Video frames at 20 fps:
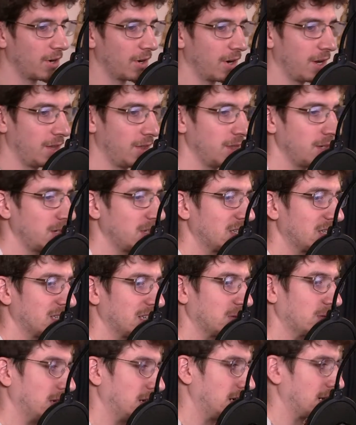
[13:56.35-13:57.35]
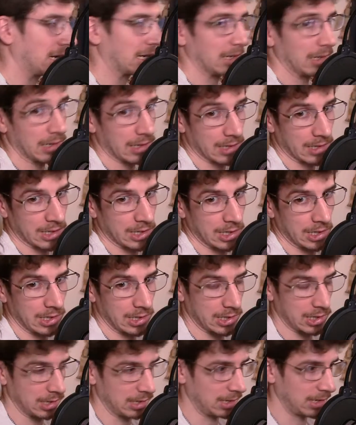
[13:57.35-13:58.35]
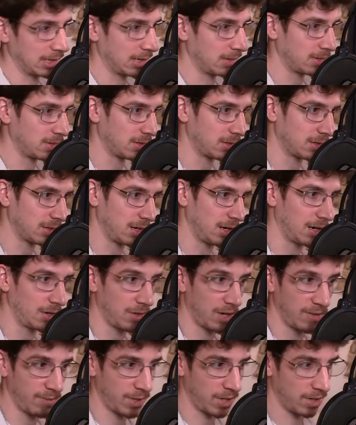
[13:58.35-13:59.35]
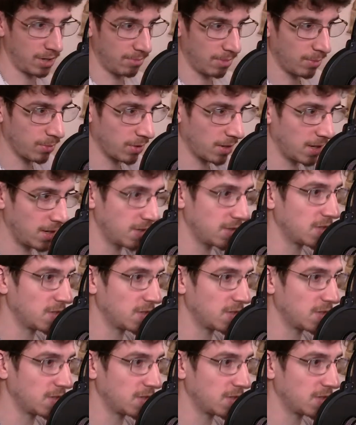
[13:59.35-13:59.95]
And this one, I got to look at the cheat sheet again. I'm so sorry, I don't have my gear memorized.